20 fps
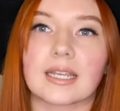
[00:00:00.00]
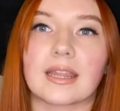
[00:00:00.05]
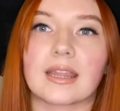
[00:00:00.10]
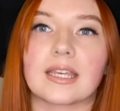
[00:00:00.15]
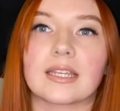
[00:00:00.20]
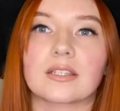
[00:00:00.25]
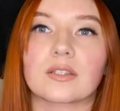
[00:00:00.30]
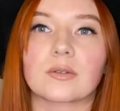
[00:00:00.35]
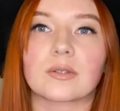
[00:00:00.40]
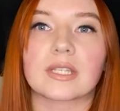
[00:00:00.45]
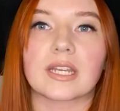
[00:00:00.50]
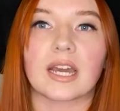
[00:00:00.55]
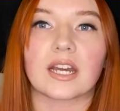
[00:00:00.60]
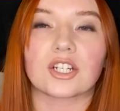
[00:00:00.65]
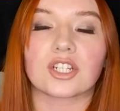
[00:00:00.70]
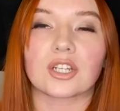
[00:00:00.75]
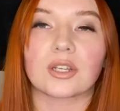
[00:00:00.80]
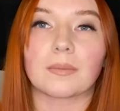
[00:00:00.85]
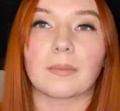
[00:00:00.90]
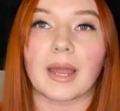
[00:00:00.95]
this was
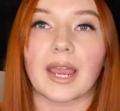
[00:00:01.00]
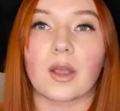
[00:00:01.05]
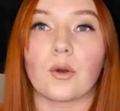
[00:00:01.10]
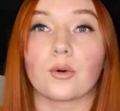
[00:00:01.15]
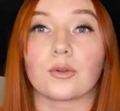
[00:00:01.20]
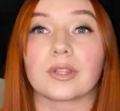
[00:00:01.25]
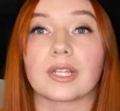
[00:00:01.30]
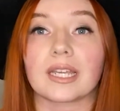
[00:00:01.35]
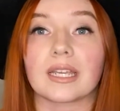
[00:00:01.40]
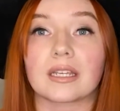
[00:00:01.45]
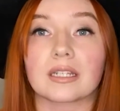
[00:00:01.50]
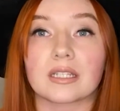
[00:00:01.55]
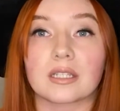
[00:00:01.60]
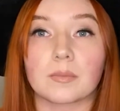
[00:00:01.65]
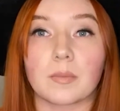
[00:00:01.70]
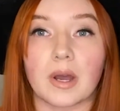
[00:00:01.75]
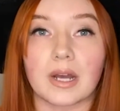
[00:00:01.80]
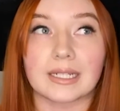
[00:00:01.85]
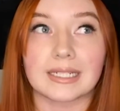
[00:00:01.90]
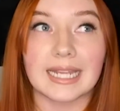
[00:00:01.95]
actually my only
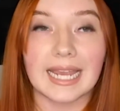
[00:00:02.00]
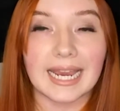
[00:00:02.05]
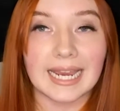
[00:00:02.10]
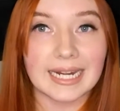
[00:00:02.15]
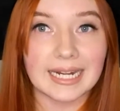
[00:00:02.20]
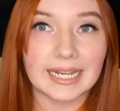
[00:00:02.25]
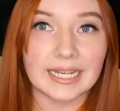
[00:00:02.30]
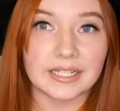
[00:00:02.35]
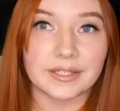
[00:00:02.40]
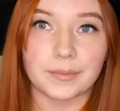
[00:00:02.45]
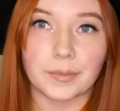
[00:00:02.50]
spontaneous